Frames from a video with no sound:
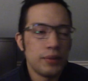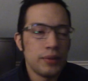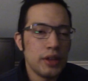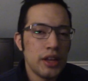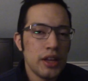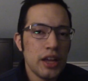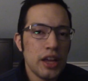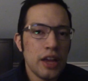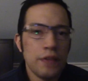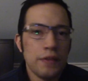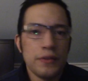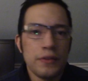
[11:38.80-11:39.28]

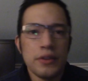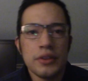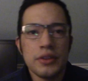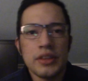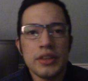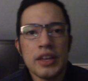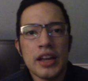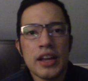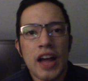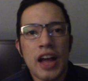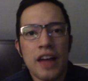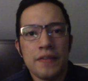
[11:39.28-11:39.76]
If you
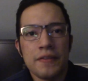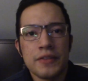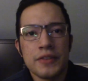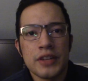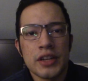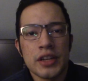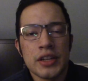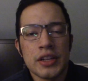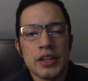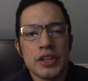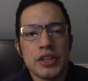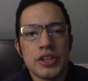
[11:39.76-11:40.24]
think I've
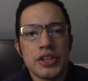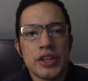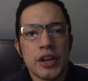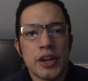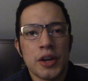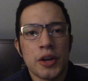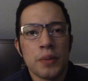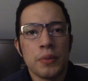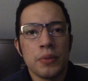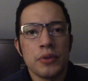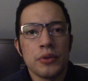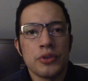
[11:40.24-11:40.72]
done a
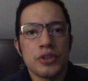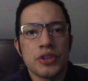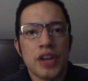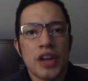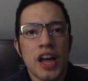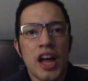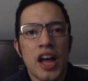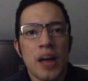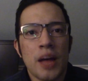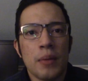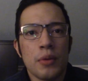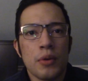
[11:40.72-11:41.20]
terrible
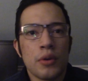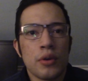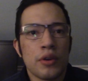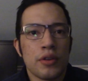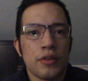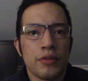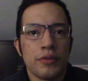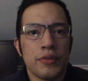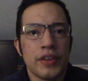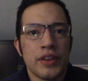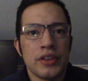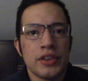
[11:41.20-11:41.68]
job or
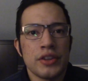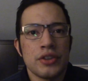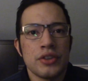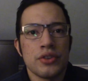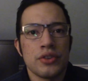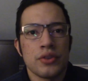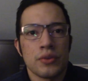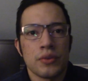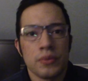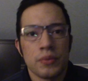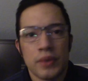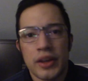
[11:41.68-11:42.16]
offended
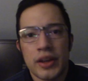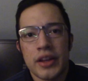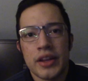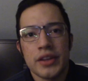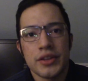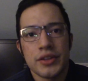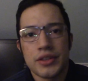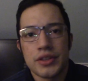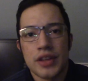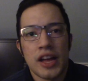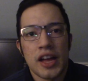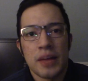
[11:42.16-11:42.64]
your
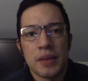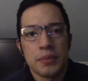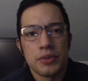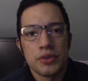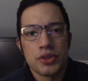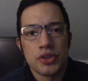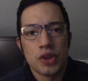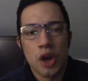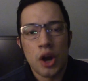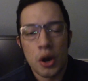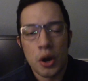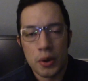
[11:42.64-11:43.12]
race, I'm
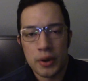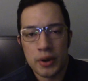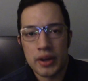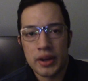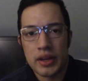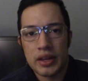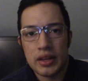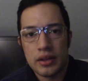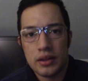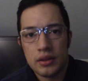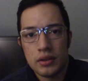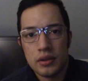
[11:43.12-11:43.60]

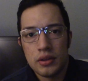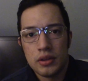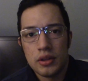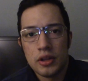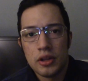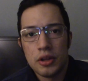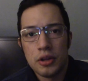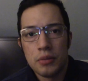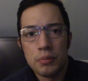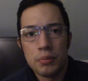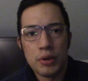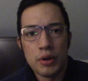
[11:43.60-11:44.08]
sorry.
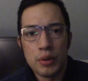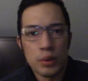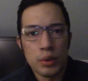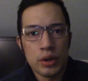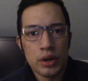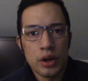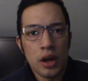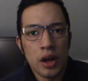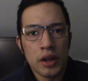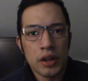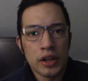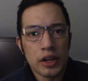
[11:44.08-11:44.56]
But with
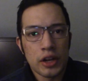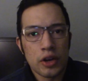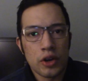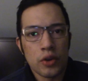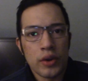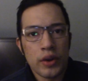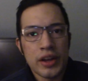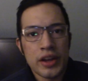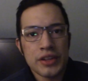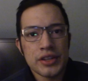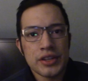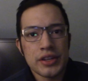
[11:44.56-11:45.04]
all the
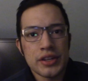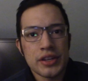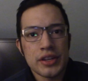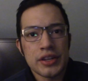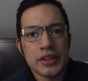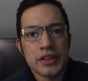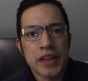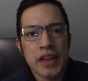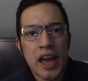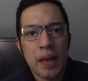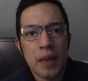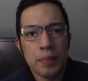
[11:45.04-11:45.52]

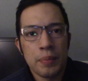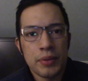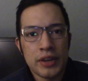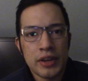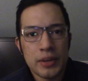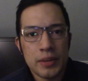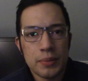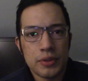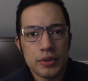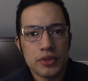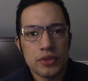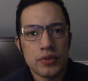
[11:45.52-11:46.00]
craziness
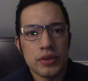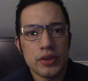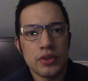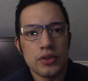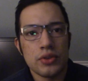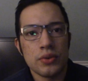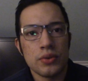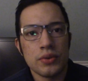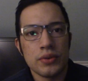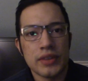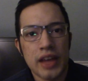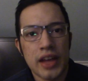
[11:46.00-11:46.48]
happening between
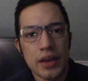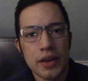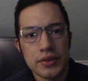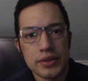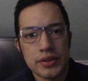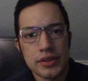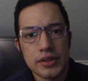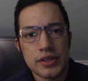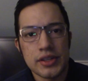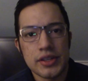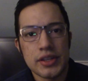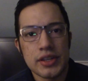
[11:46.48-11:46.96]

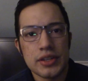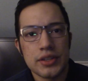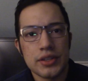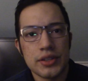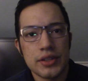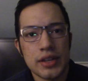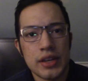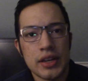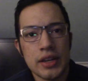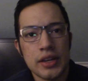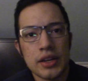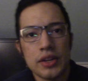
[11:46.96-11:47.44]

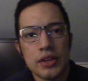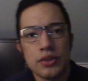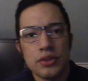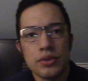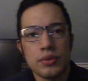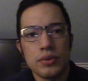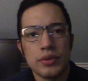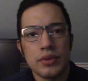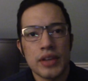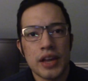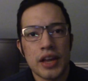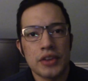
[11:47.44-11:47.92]
2016 and
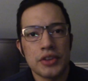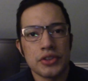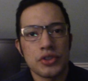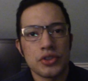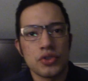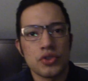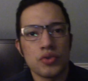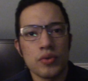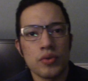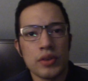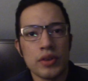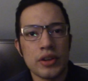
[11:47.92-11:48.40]

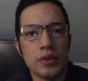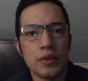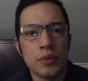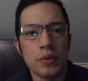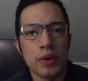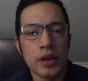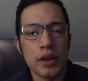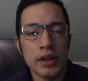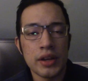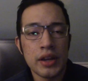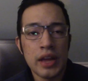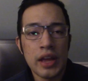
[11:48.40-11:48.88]

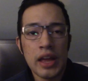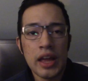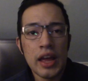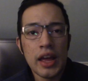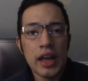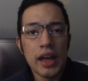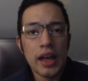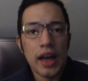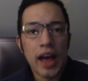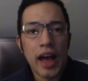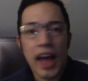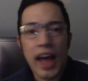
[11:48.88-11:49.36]
2021,
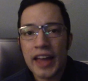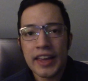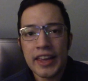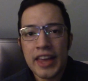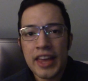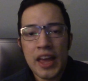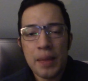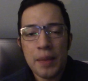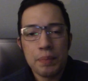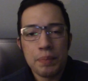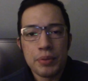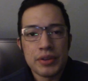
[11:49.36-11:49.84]
I
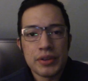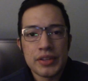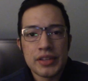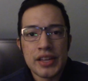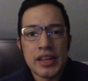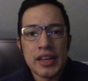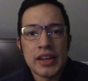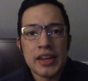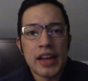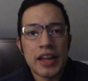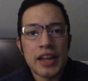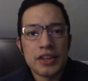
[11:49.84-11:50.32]
can't
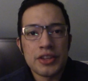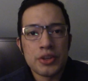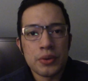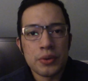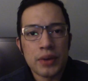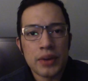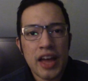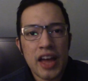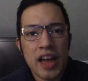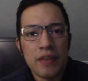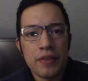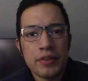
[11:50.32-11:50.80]
pretend I
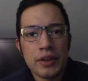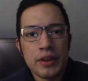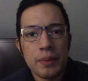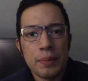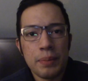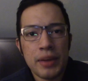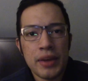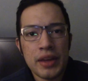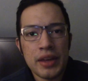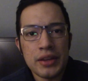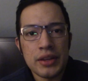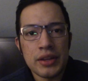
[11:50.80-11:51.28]
don't have an
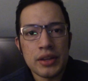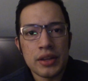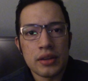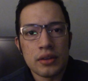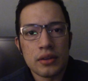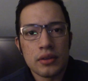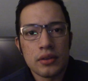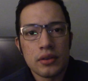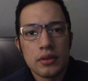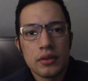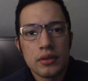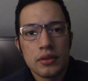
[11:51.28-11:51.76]

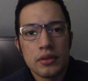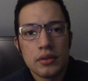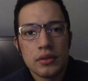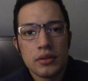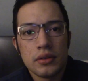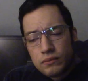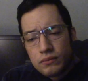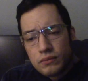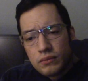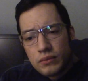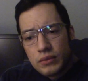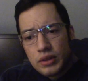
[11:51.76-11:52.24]
opinion.
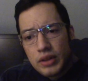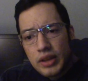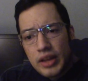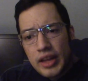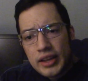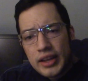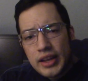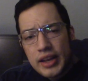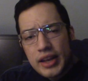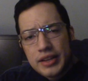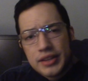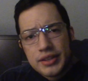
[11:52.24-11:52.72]

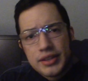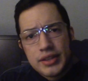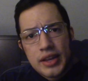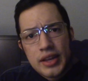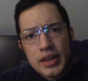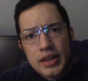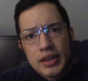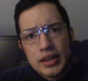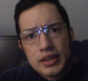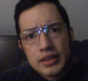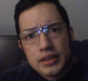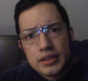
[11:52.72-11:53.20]
Like I
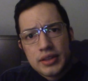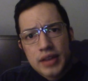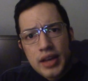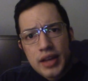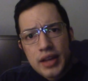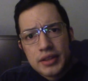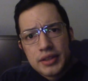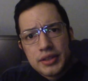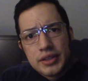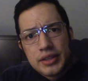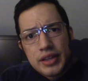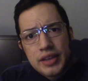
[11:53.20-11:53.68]
said, it's
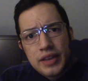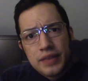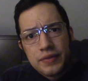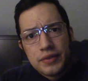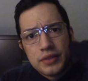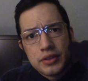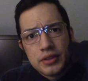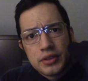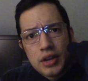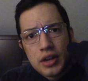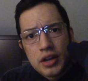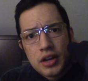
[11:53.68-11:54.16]
not safe to
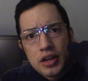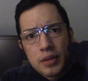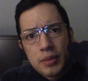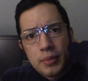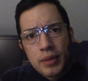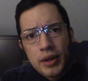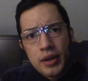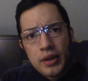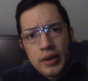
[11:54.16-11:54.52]
talk about